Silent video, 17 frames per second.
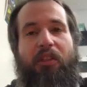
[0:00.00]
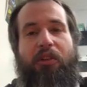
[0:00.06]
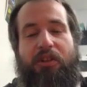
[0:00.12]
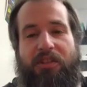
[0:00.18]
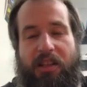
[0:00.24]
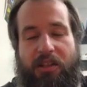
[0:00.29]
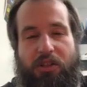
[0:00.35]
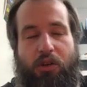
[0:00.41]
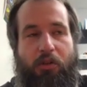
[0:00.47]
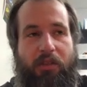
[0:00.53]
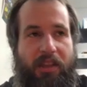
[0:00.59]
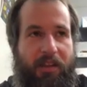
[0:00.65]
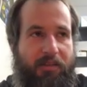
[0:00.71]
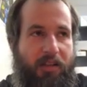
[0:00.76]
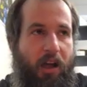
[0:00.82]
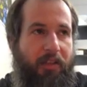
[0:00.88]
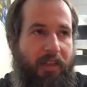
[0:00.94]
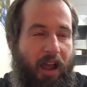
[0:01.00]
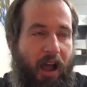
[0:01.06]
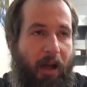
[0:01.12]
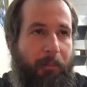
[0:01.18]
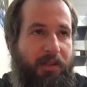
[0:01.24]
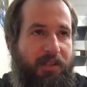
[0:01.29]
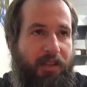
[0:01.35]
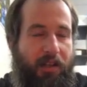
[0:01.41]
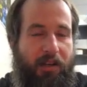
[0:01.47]
others that show the
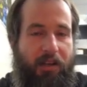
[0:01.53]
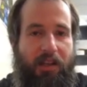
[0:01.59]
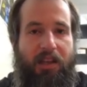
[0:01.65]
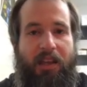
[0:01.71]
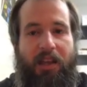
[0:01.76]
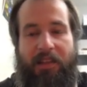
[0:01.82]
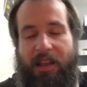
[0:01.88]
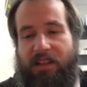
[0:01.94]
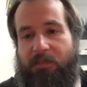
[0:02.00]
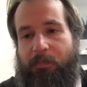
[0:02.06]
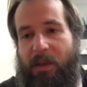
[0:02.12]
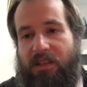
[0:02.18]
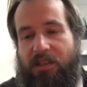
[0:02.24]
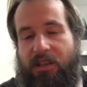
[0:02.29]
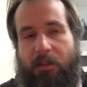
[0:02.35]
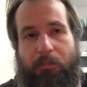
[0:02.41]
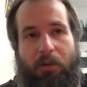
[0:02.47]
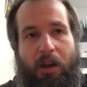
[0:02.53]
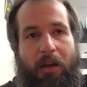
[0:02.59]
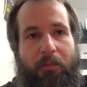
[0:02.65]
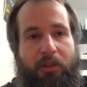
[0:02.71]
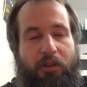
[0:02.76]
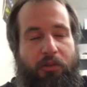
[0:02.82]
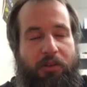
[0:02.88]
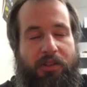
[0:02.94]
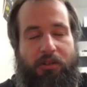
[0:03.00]
opposite. And that's basically the problem
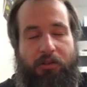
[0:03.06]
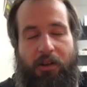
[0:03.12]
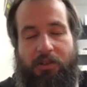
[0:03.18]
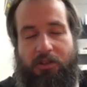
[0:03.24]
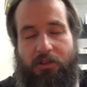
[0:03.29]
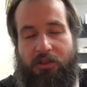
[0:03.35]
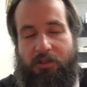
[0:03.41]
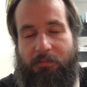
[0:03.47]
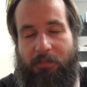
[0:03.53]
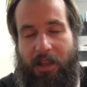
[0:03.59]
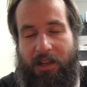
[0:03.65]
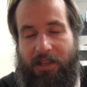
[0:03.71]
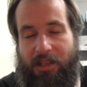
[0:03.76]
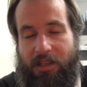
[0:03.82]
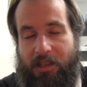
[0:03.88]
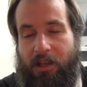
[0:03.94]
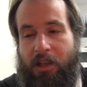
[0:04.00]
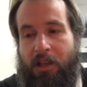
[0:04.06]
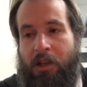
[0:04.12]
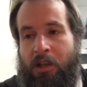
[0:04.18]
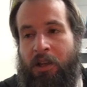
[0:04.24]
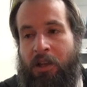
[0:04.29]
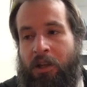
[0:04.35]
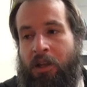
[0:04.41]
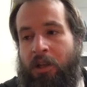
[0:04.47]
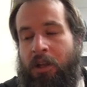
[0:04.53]
with Chris Kresser, is that he
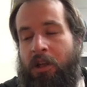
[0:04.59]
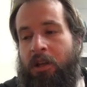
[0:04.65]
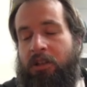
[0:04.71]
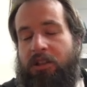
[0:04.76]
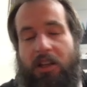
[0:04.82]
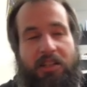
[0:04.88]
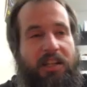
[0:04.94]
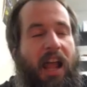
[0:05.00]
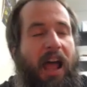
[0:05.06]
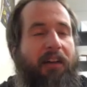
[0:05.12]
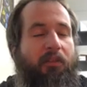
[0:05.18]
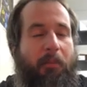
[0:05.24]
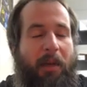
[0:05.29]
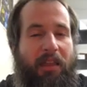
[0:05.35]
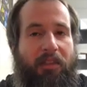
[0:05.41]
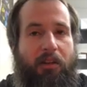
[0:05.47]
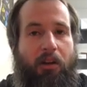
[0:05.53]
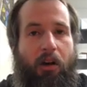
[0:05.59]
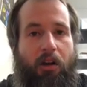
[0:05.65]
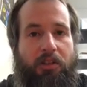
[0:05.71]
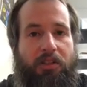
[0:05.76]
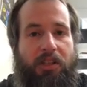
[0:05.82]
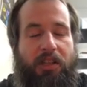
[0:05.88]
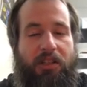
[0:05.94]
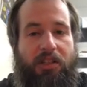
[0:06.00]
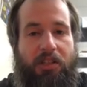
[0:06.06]
doesn't have a
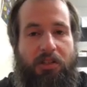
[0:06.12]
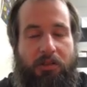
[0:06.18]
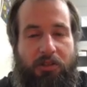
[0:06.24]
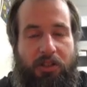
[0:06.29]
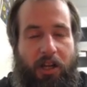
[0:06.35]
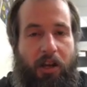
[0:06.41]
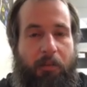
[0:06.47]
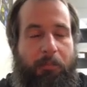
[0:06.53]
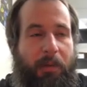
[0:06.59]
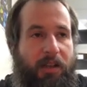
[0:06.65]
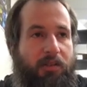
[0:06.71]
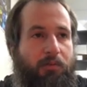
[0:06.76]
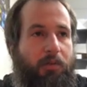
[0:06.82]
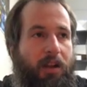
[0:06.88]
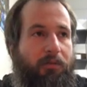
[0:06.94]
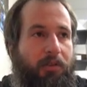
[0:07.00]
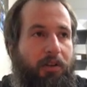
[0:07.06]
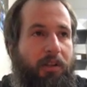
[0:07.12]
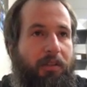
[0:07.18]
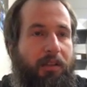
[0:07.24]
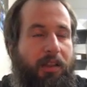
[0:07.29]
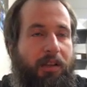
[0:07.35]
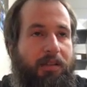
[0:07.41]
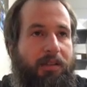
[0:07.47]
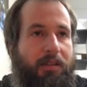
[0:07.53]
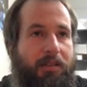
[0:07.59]
methodology. He just cherry-picks whatever he
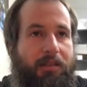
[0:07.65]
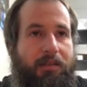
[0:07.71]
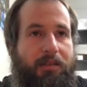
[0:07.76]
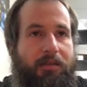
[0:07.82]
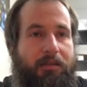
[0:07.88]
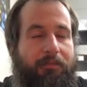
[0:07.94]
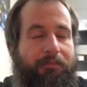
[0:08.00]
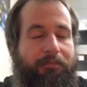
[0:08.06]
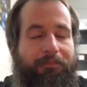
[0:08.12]
thinks is,